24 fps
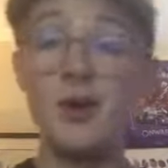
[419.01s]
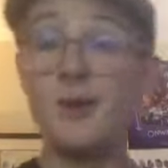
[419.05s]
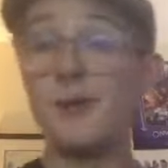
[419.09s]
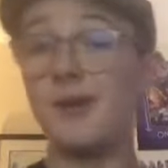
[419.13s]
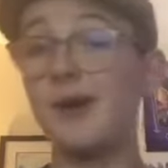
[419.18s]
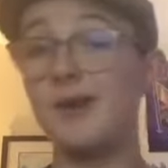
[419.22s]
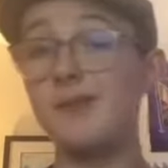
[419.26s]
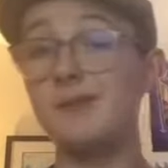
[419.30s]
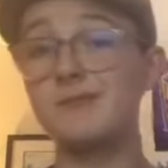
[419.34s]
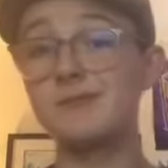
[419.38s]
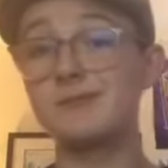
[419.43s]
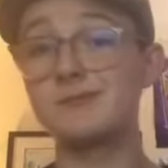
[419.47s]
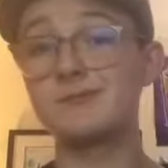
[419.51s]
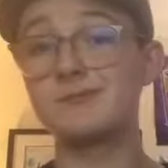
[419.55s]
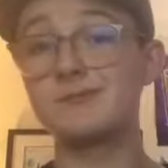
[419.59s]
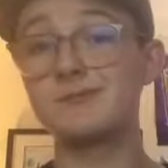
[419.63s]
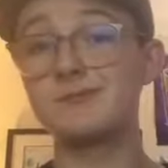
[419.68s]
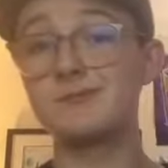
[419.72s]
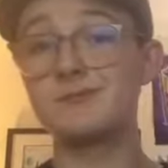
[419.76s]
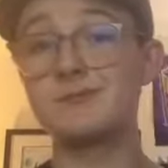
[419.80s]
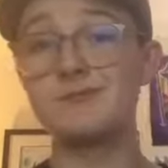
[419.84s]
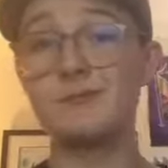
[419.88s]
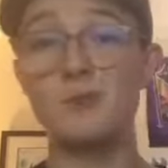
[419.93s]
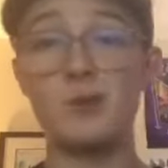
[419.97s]
Well,
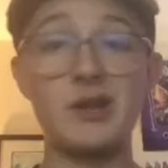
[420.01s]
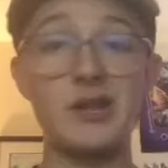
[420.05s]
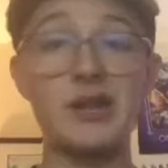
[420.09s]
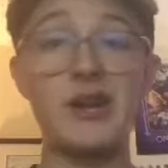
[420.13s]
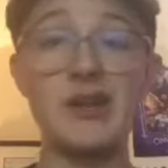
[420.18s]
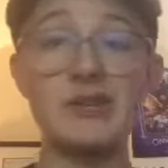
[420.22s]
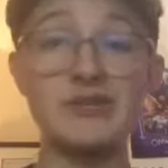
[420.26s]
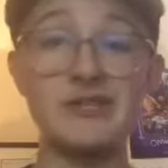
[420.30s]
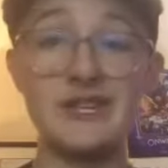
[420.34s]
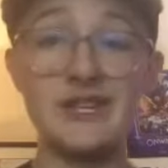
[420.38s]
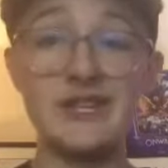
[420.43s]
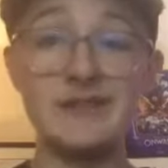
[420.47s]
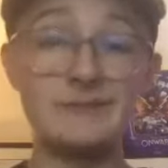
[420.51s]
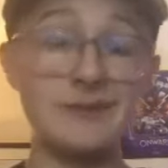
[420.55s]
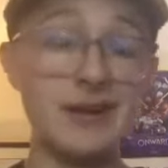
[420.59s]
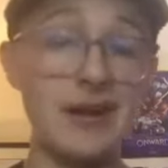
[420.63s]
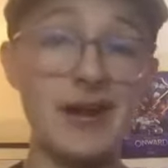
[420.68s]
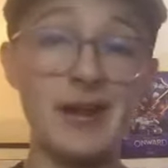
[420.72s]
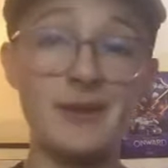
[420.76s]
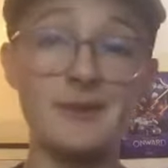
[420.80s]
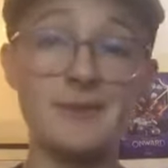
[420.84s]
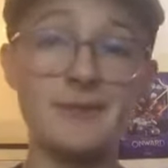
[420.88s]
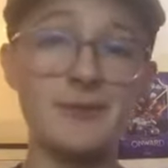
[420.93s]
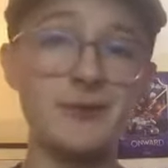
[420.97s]
what can I say?
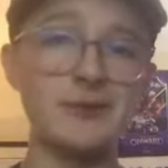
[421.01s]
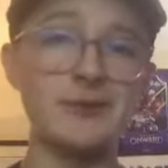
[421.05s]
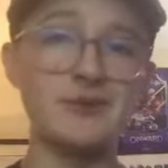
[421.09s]
I'm full of